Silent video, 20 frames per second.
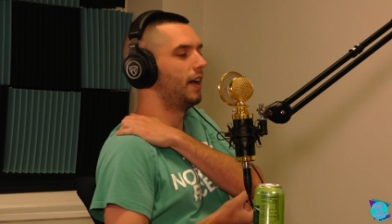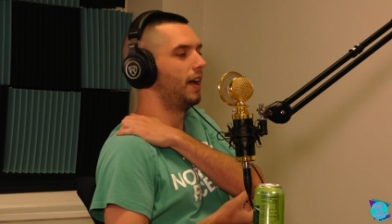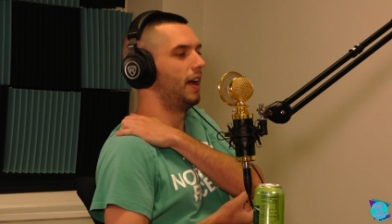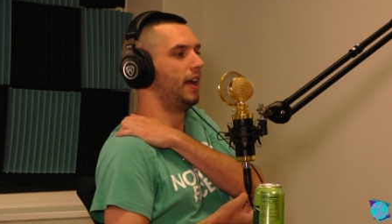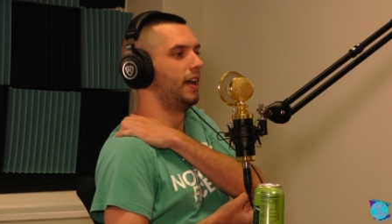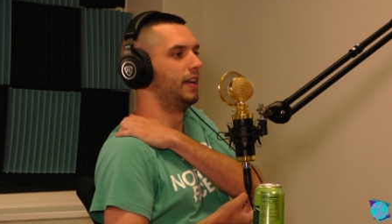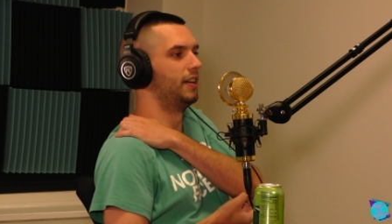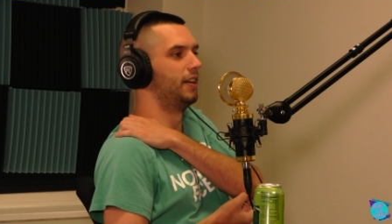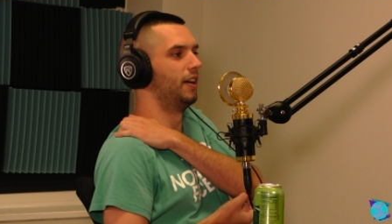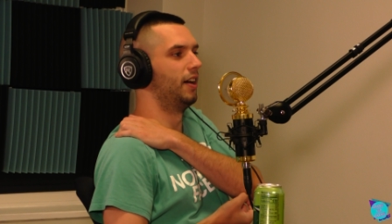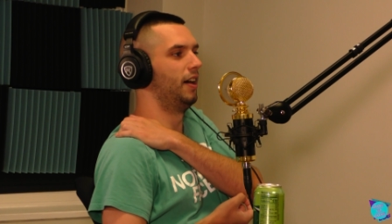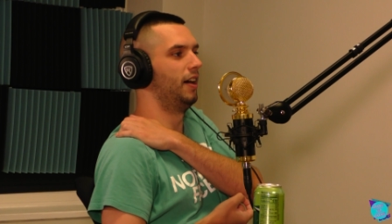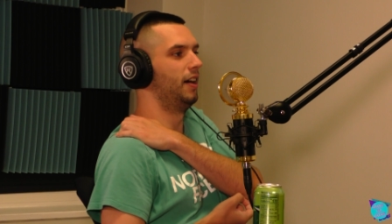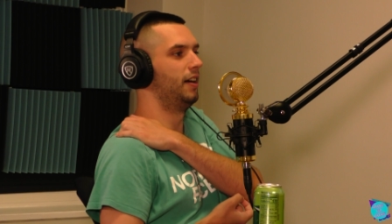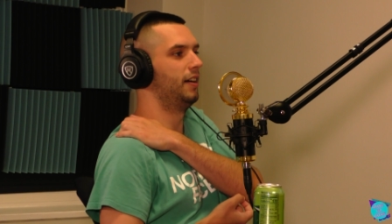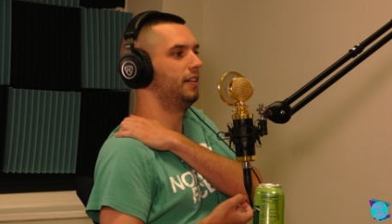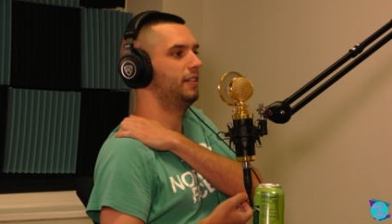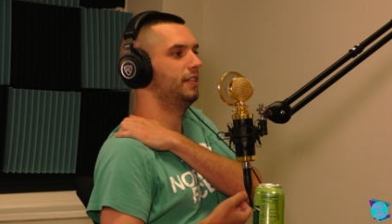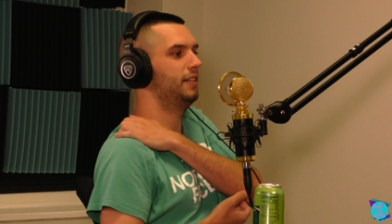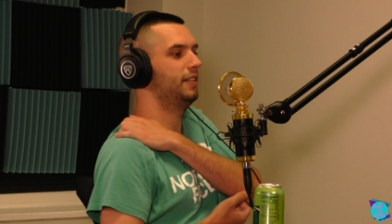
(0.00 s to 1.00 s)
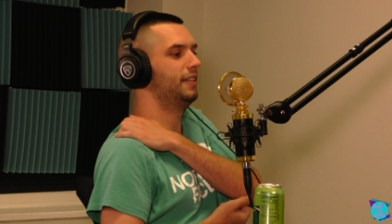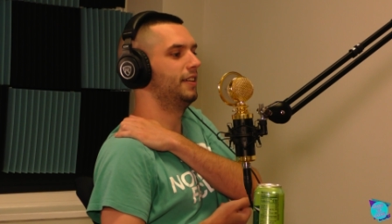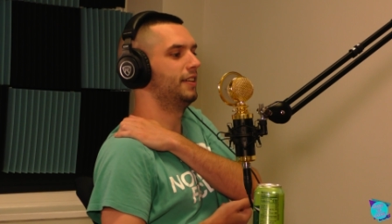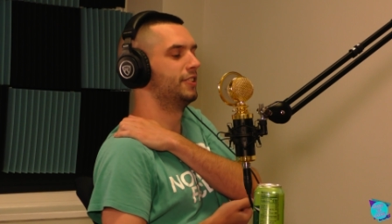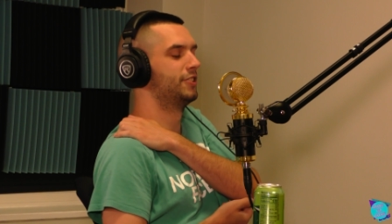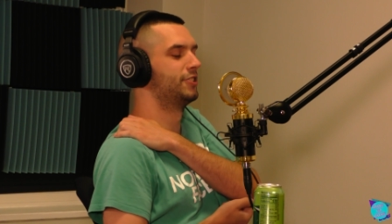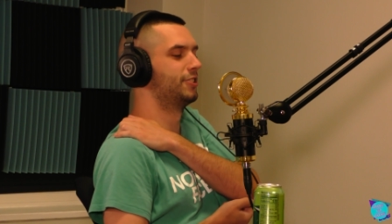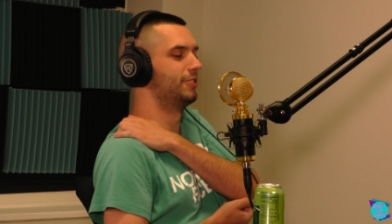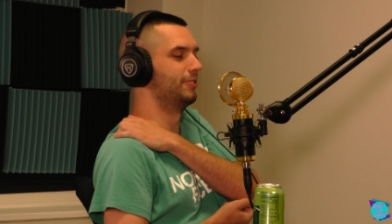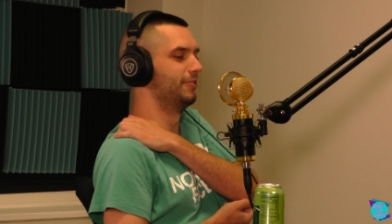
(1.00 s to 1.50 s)
And uh,
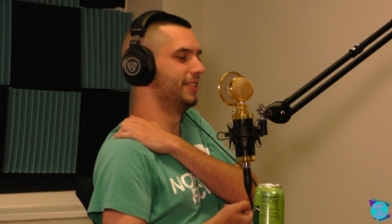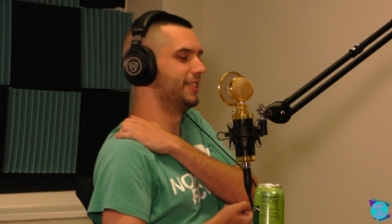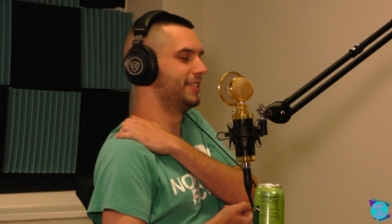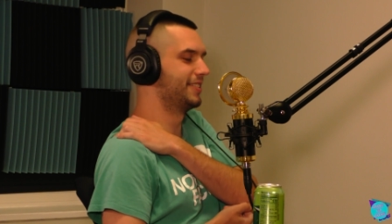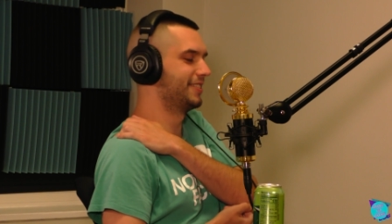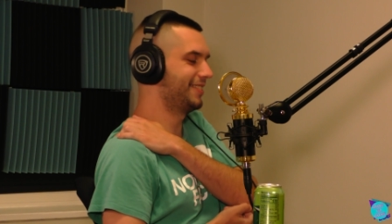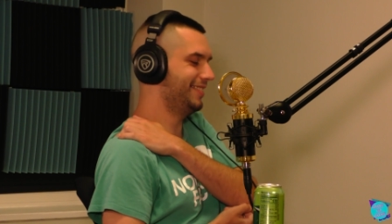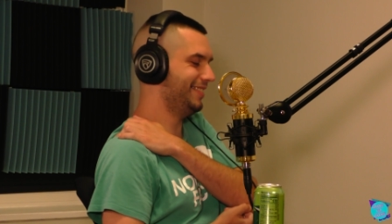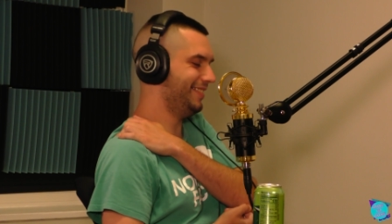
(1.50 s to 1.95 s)
as soon as,